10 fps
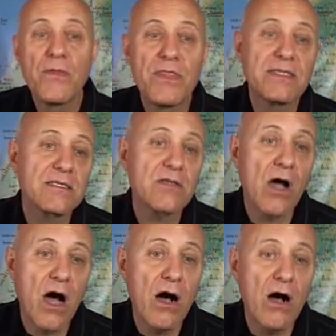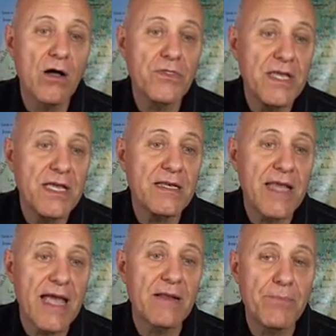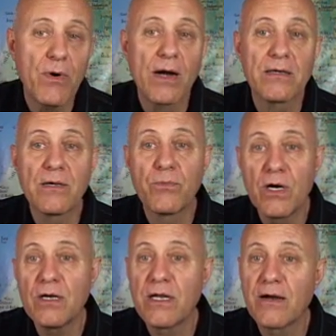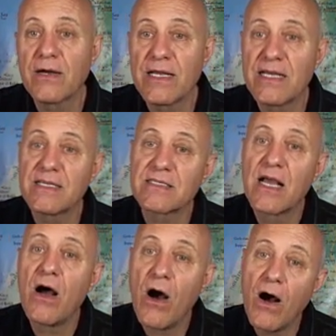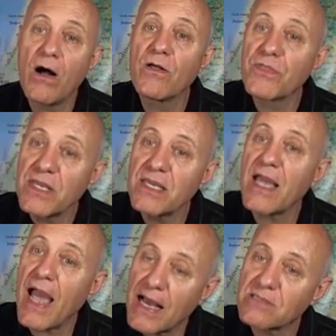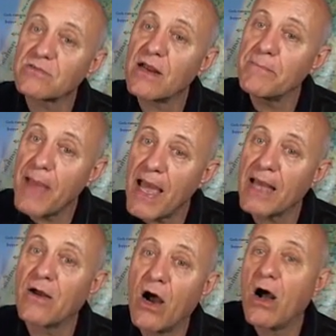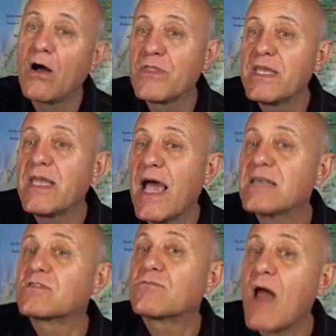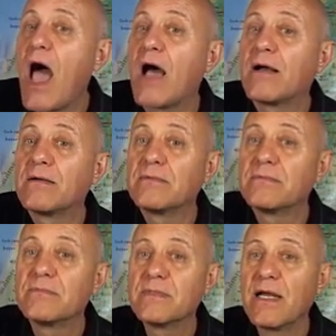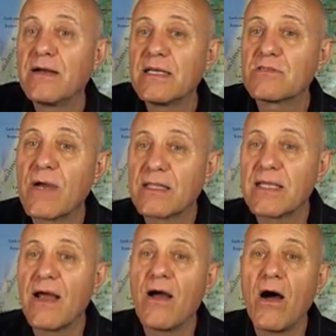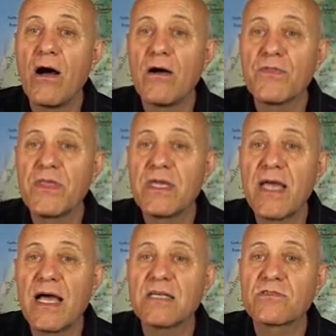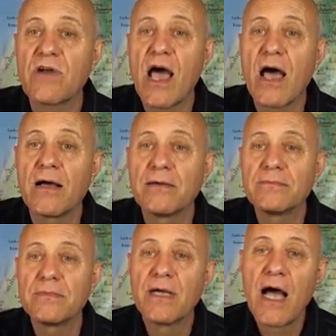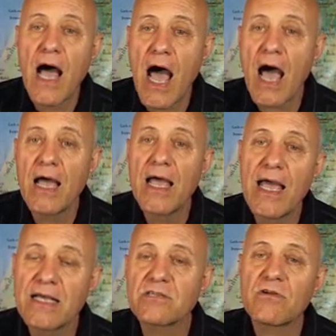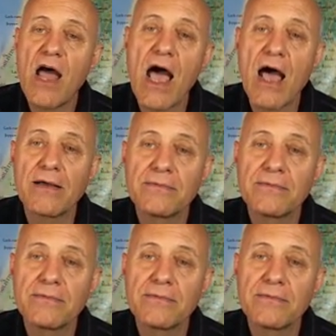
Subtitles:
This is all the native born. The word here is all the Ezra men, all the Ezra. There it is right there. All the Ezra. Ha, Ezra.